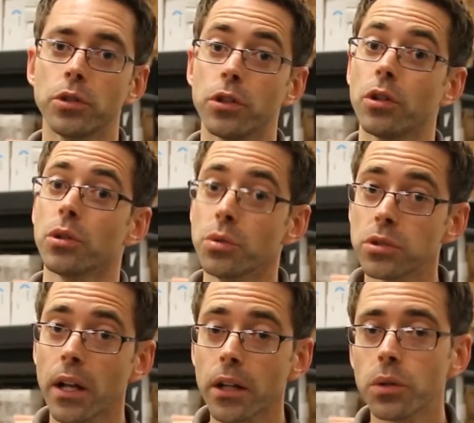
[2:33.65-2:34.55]
You're going to lose
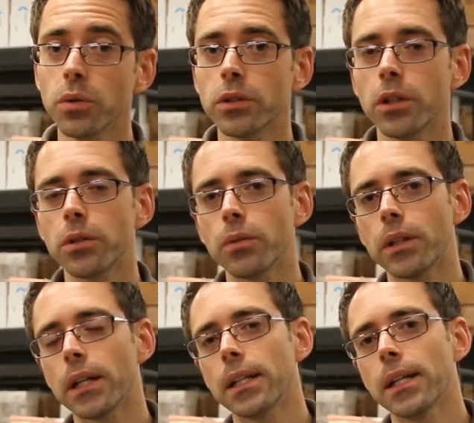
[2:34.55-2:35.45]
a lot of coolant than
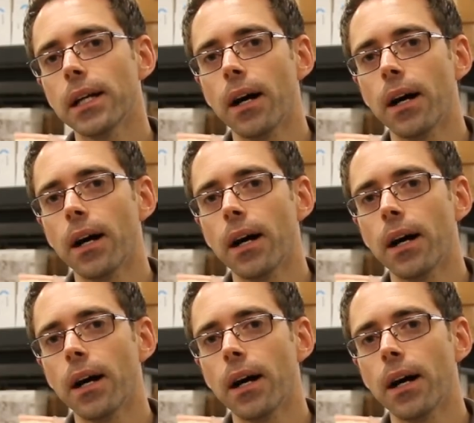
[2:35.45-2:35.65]
doing it.